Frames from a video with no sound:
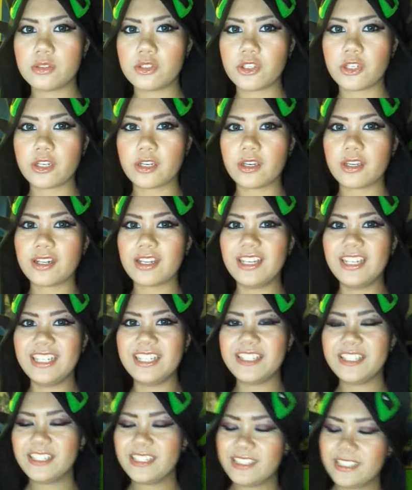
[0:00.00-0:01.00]
tonight.
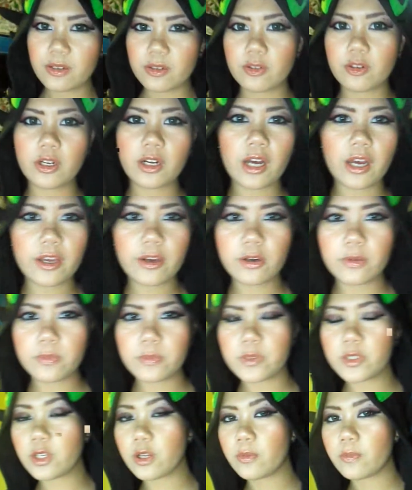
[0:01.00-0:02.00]
Oh, I
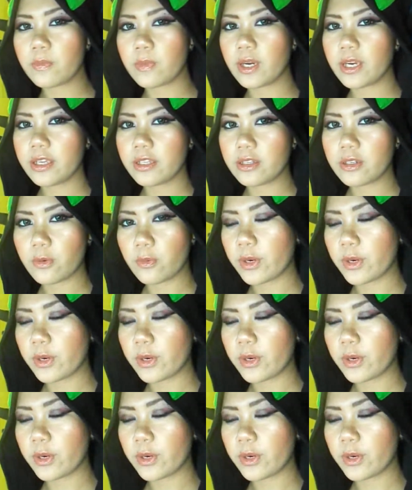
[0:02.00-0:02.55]
hope you don't mind the